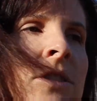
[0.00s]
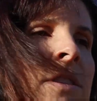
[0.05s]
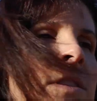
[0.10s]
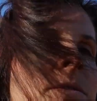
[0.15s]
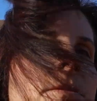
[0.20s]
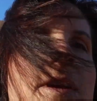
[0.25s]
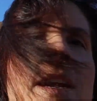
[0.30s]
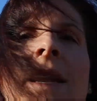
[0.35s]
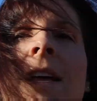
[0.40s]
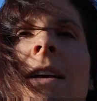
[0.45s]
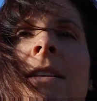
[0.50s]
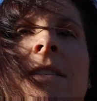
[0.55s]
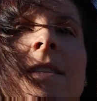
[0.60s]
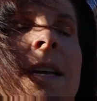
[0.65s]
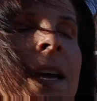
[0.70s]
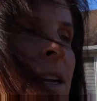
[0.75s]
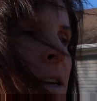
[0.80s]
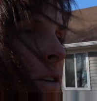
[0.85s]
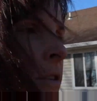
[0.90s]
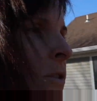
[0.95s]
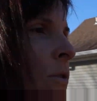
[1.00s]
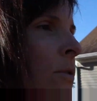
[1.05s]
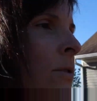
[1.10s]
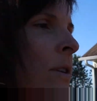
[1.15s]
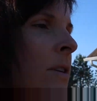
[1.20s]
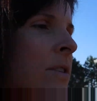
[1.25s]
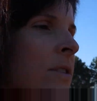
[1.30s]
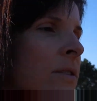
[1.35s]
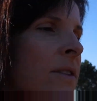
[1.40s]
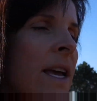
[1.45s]
just right outside our
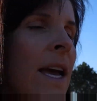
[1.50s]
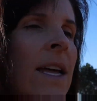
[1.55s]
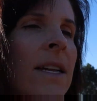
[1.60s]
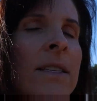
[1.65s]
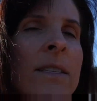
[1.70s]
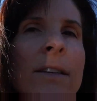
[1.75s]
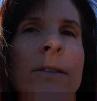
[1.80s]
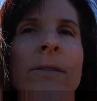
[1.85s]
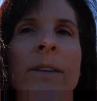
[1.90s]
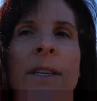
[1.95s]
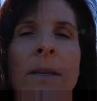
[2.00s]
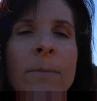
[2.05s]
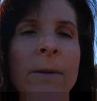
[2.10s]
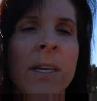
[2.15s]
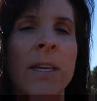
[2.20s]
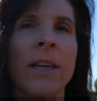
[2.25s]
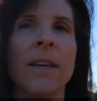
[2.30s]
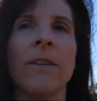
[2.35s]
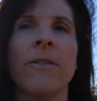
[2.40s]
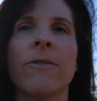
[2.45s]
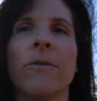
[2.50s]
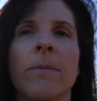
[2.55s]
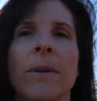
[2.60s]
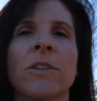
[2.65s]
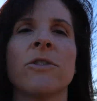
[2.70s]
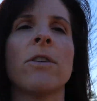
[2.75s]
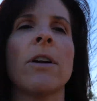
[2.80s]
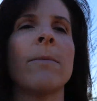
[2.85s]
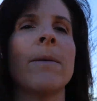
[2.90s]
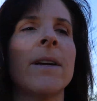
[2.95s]
door, so that is going to be for my
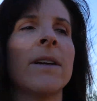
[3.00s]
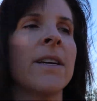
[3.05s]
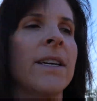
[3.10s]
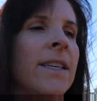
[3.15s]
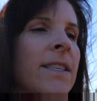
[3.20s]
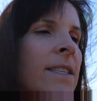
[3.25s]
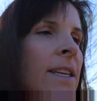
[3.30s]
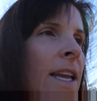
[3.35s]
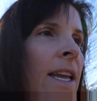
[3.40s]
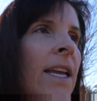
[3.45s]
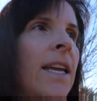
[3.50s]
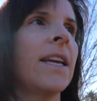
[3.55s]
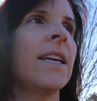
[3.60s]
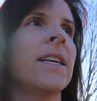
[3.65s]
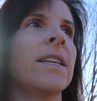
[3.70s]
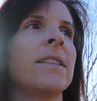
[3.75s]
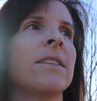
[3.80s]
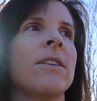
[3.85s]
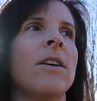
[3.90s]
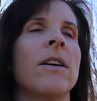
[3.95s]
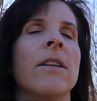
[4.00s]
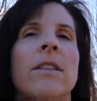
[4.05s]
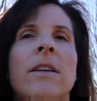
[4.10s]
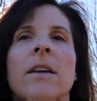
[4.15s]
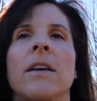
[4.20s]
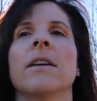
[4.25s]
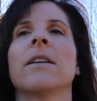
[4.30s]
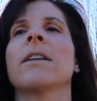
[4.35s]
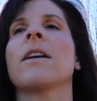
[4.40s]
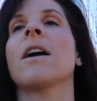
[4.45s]
strawberries and all
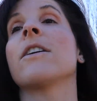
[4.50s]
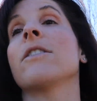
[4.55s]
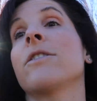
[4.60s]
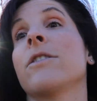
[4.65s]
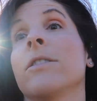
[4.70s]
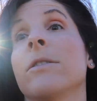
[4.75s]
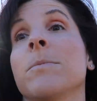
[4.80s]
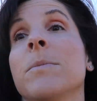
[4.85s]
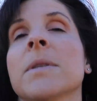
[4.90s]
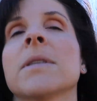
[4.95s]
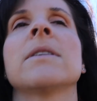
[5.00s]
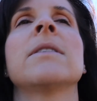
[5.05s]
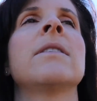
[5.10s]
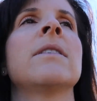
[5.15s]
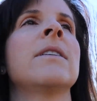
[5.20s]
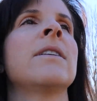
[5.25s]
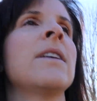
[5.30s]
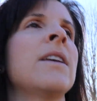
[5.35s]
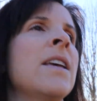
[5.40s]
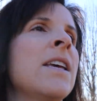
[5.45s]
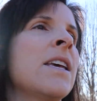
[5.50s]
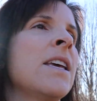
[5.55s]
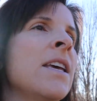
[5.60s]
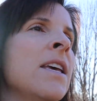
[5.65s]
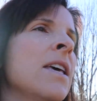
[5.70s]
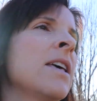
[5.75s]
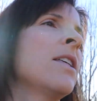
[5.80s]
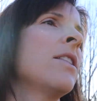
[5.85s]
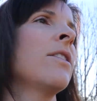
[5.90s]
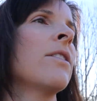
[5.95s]
the garden herbs.
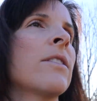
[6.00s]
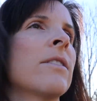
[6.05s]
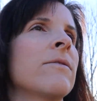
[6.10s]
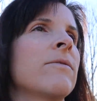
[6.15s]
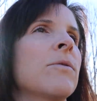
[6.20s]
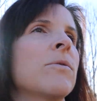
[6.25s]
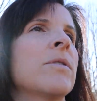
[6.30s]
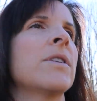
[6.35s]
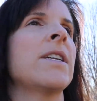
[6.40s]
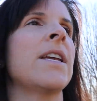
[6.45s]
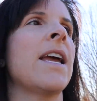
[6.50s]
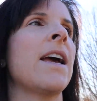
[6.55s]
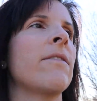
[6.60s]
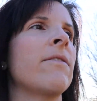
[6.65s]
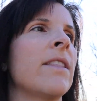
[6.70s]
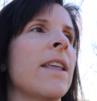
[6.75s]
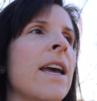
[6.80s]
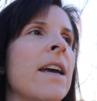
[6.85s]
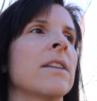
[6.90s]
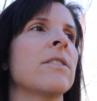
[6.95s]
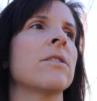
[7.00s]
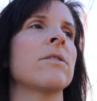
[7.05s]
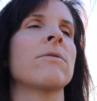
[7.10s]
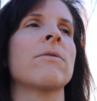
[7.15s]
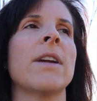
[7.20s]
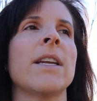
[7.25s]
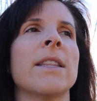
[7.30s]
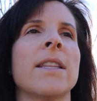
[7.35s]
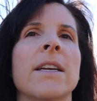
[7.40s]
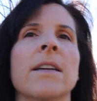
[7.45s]
Looking forward to having that just
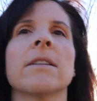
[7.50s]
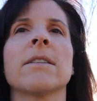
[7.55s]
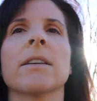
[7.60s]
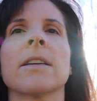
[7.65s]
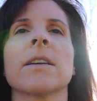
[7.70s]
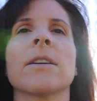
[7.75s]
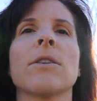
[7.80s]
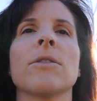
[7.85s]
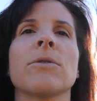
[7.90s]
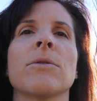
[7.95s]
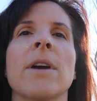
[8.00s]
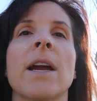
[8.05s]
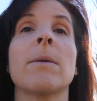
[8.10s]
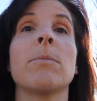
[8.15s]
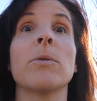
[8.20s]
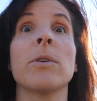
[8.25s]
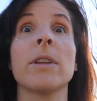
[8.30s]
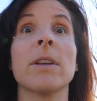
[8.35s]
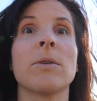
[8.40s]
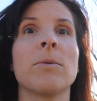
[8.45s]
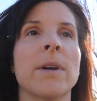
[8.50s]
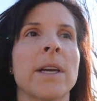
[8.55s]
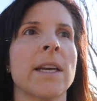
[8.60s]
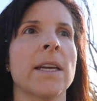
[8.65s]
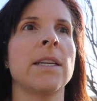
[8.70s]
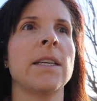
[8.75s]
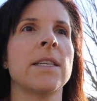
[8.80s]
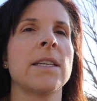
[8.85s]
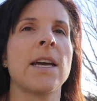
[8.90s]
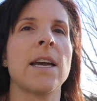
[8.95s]
right there and can go grab really quick
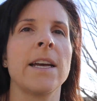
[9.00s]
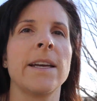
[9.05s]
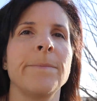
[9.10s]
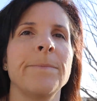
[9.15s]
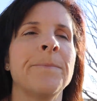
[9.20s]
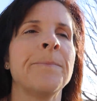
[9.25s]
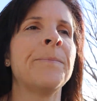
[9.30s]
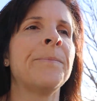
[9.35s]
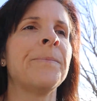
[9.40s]
anytime.